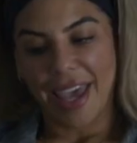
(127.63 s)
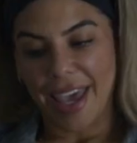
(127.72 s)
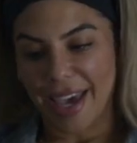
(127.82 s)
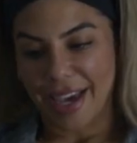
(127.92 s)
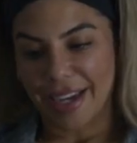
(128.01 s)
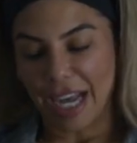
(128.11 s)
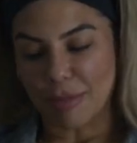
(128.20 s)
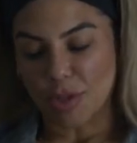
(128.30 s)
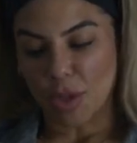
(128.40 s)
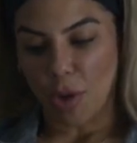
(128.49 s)
And
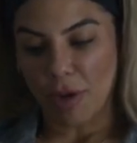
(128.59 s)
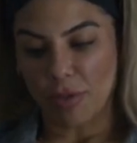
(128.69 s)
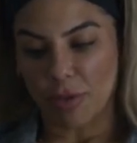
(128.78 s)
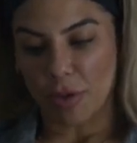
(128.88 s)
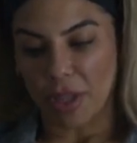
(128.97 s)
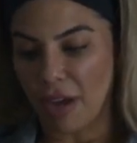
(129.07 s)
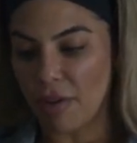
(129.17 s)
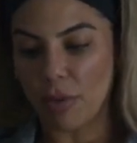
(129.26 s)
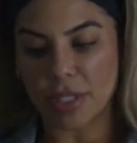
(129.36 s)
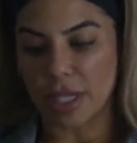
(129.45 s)
I'm so grateful for that. I've
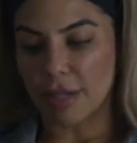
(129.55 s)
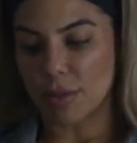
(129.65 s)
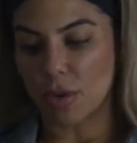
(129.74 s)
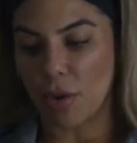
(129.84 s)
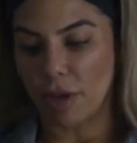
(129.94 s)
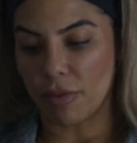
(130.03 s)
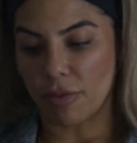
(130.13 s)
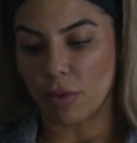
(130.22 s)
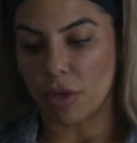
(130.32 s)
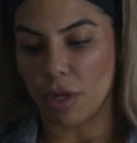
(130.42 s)
always said I'm so grateful
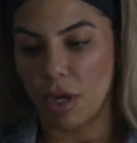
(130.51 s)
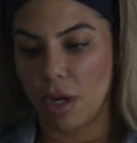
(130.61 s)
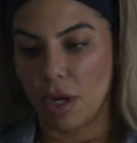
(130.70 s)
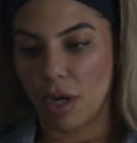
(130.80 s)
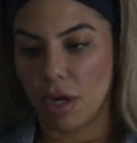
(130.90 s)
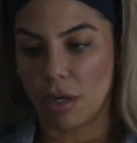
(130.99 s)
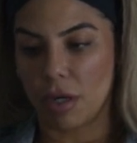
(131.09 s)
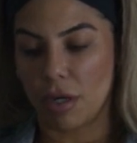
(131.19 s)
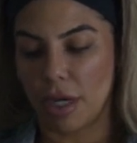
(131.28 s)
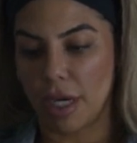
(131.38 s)
for
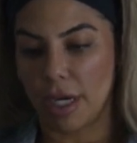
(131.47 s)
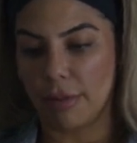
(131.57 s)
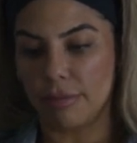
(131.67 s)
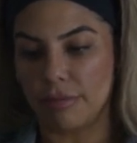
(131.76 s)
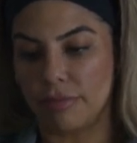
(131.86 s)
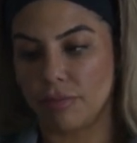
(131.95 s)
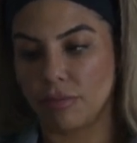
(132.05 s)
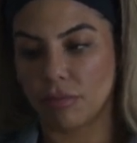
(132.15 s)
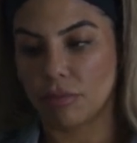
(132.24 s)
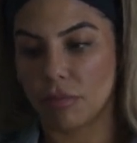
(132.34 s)
her um,
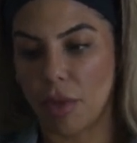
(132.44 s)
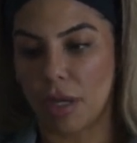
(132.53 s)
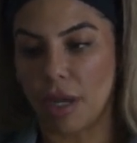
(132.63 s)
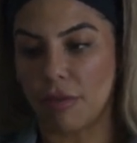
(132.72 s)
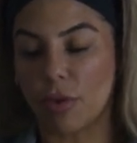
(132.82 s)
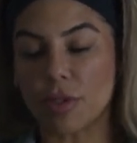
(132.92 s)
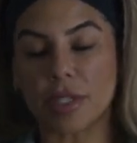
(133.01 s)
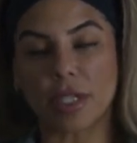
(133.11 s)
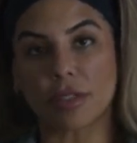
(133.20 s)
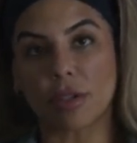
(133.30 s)
and, and
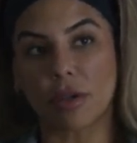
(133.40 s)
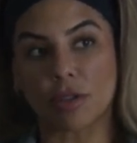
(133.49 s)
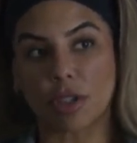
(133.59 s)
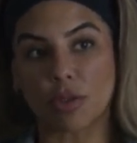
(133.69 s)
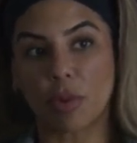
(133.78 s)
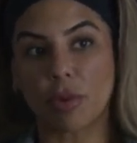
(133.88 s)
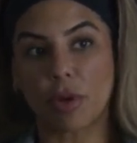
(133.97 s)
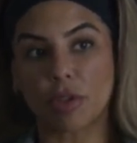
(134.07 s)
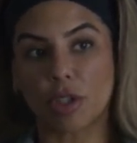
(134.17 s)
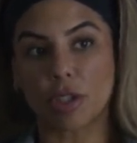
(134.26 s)
forcing us to go to church. We would
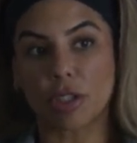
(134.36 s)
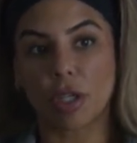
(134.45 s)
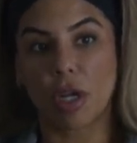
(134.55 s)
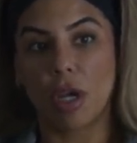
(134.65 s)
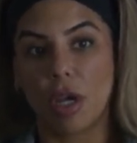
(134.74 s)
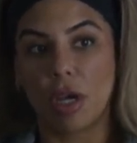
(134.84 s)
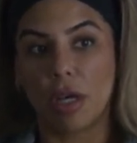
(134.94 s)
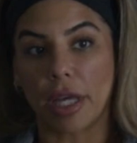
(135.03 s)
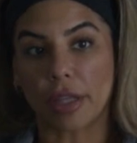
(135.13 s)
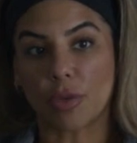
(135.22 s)
go to church
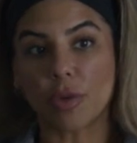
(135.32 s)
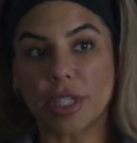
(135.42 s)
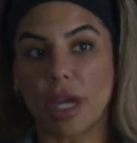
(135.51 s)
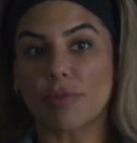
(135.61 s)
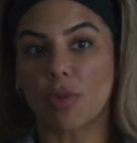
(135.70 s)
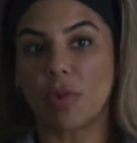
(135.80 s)
like three times a